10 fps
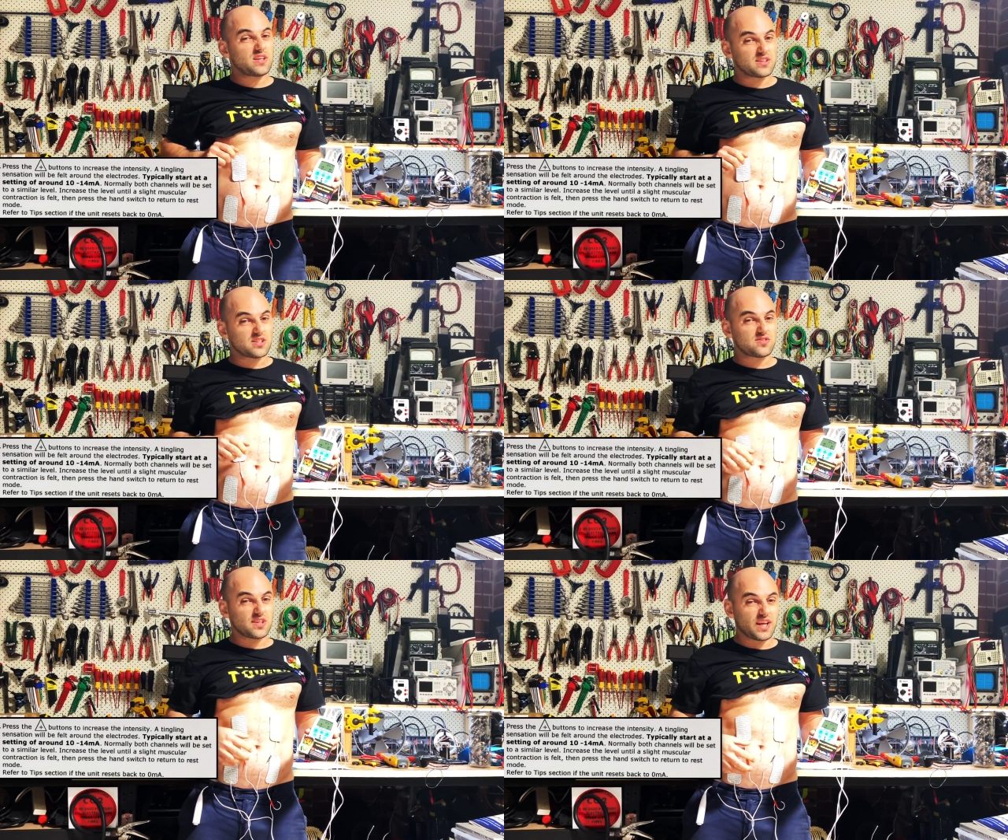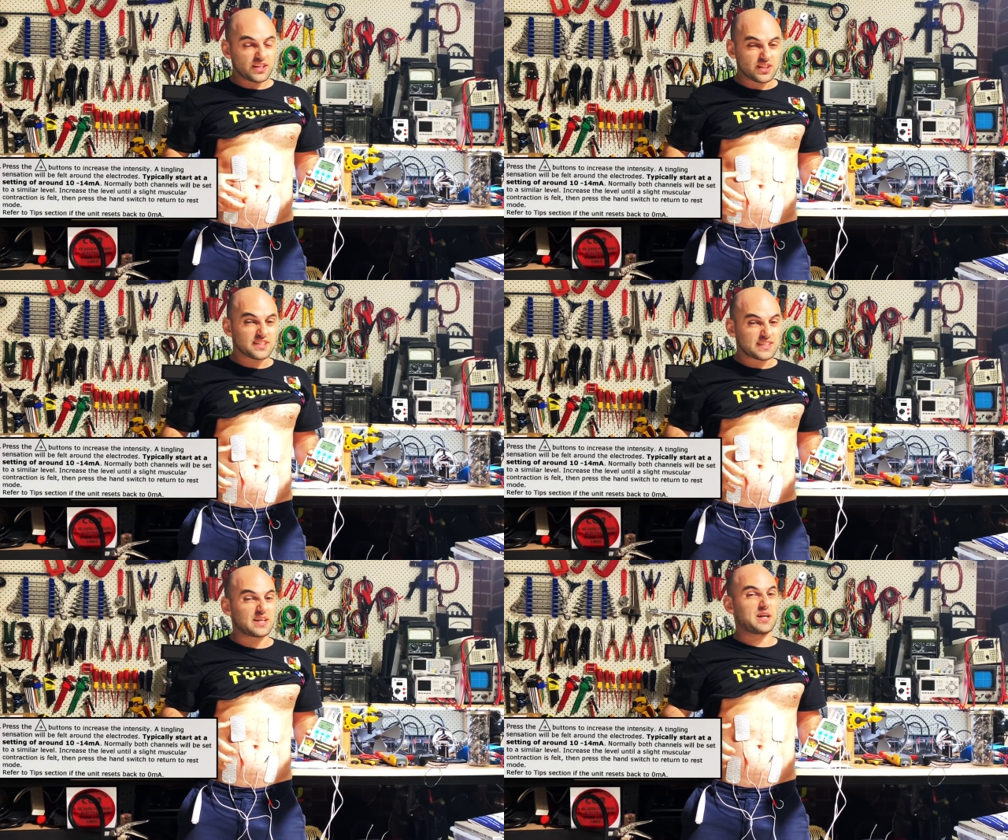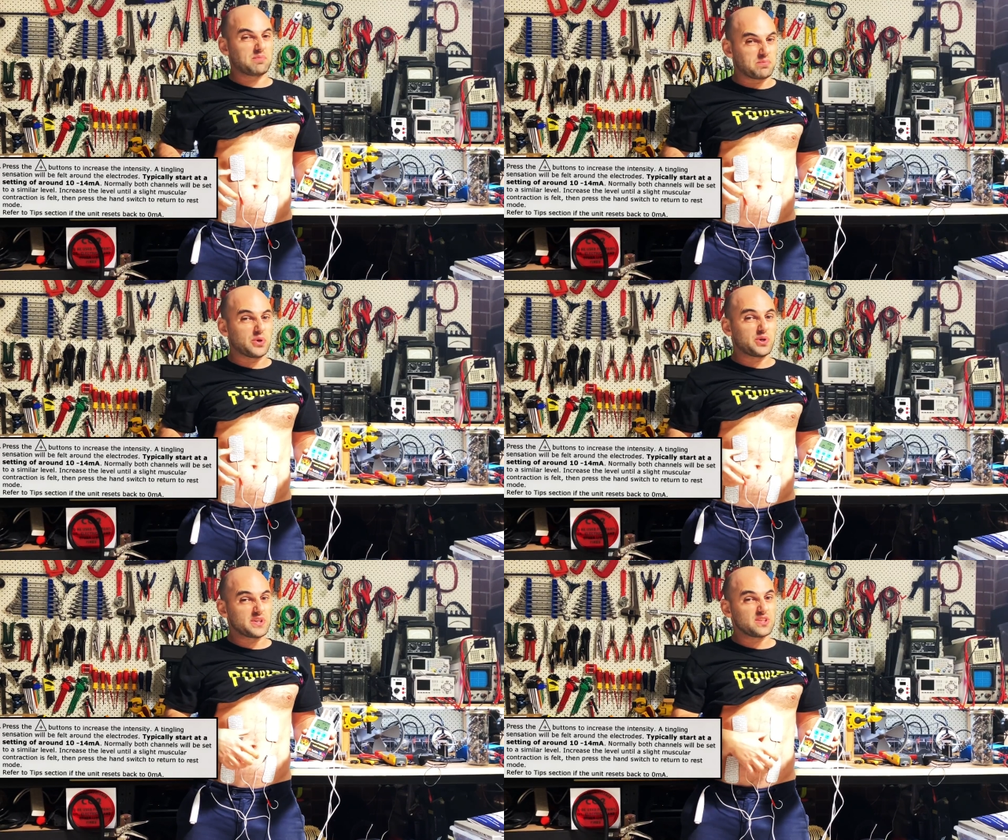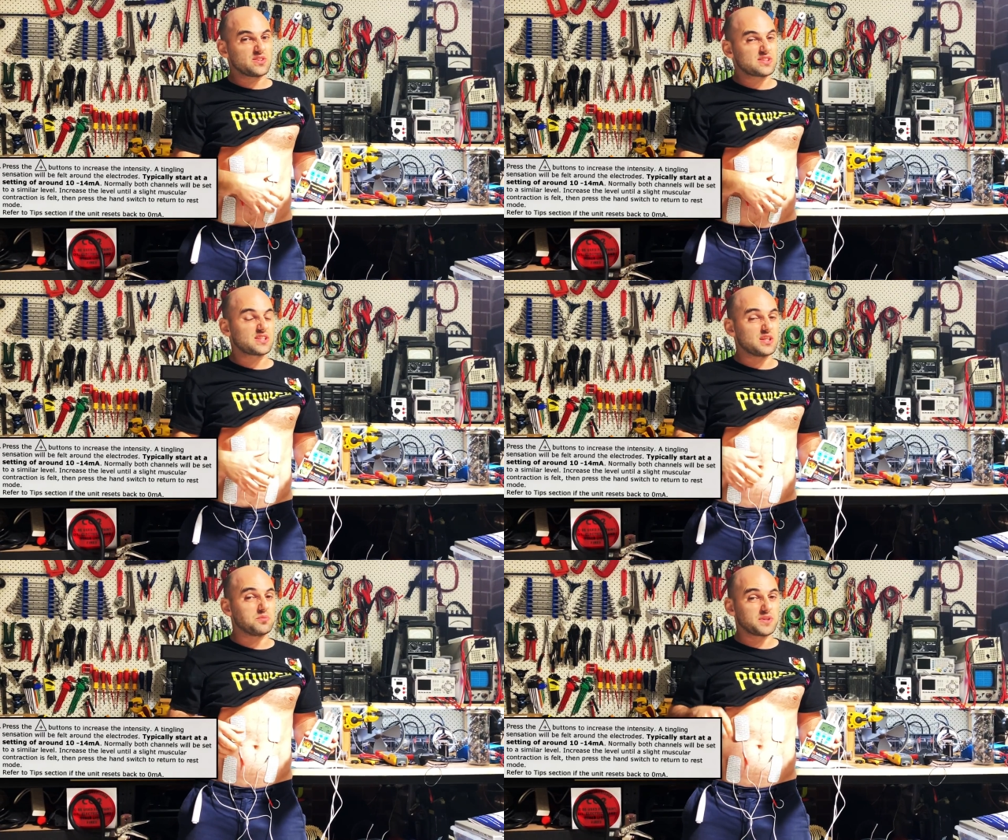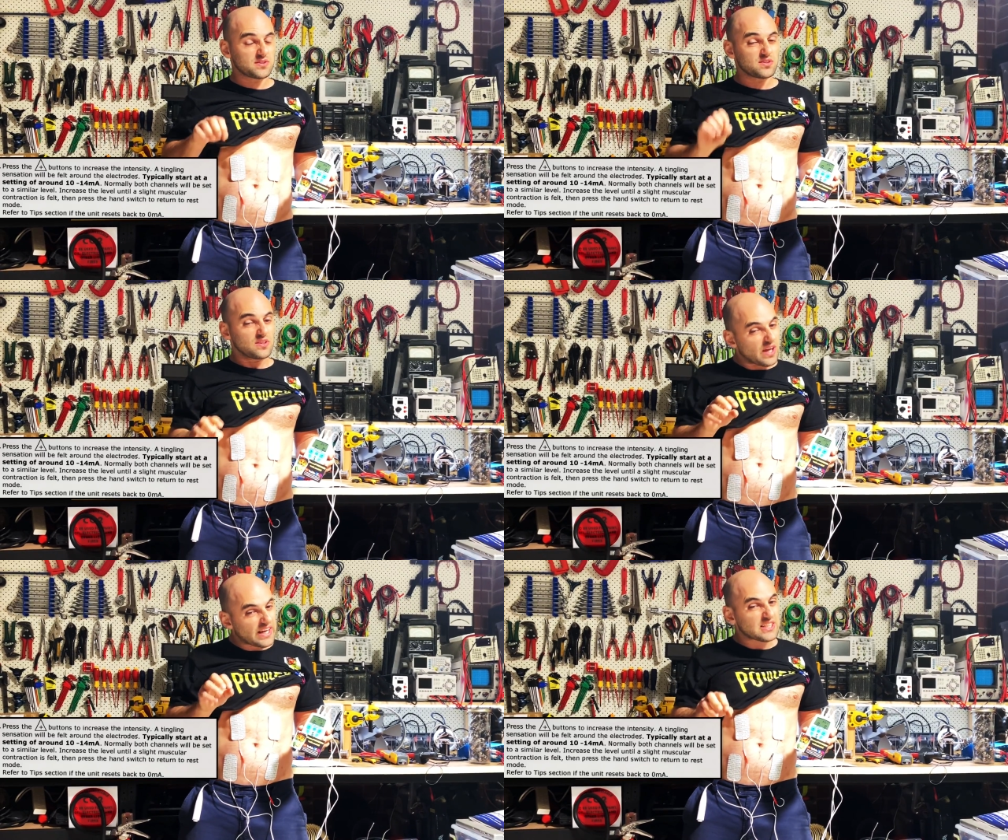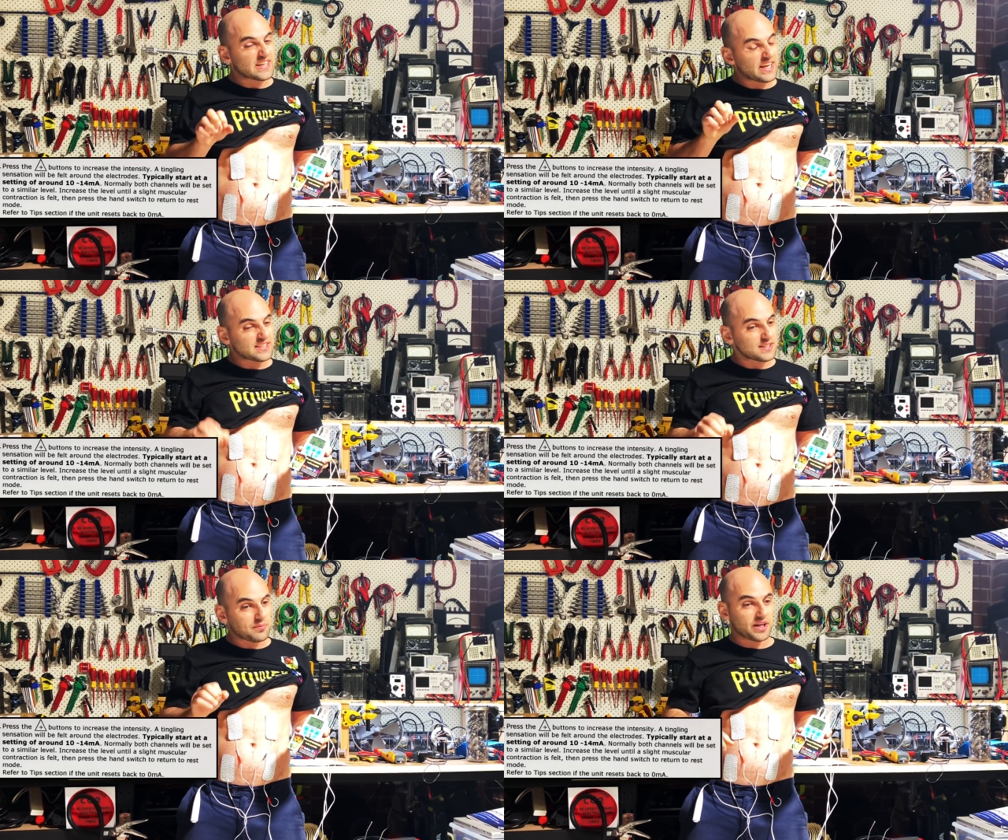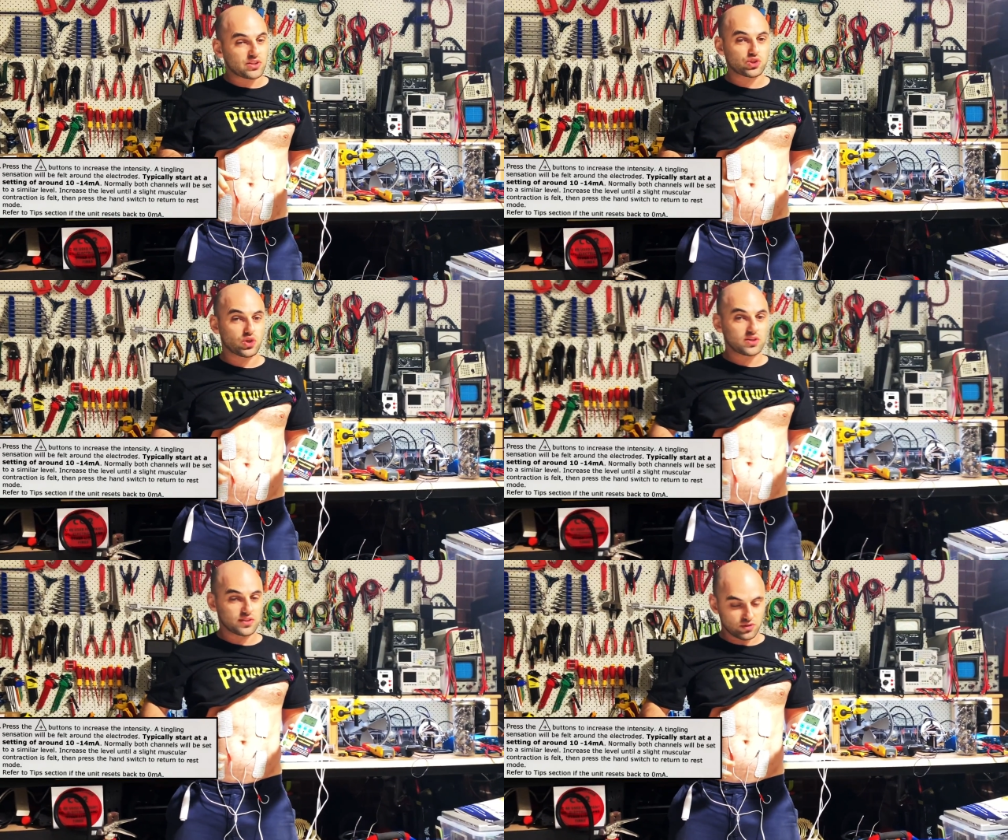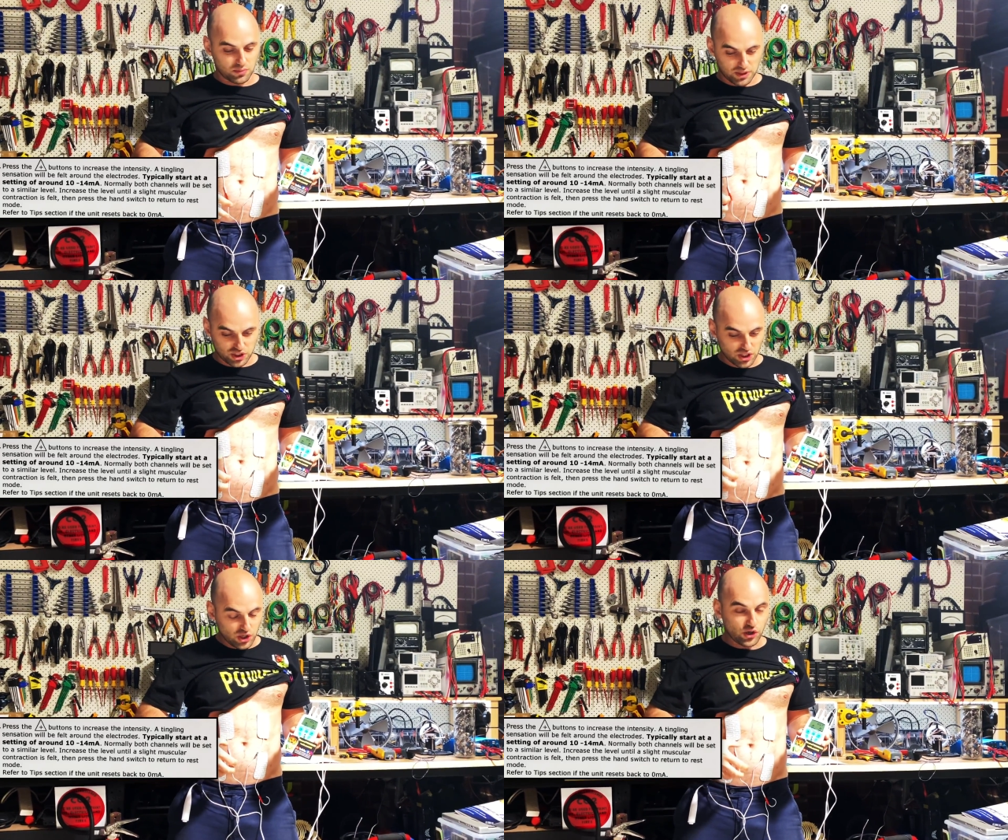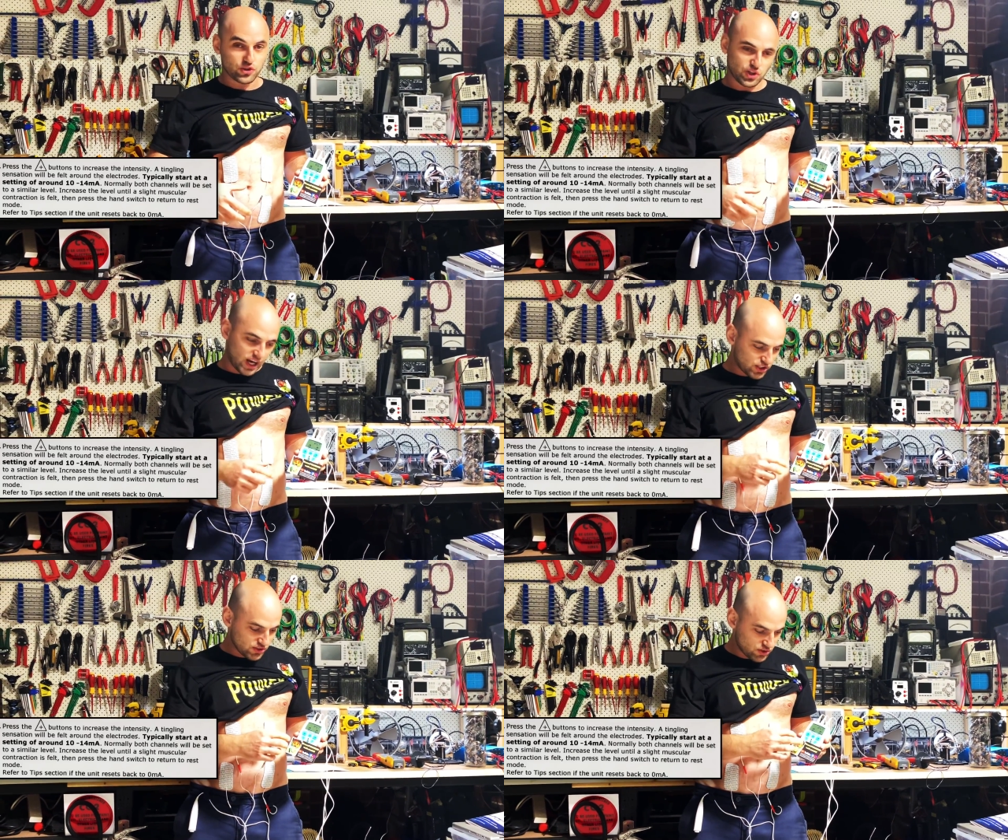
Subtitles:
this thing actually start like burning your skin because you're actually getting some electric shocks and not much contraction.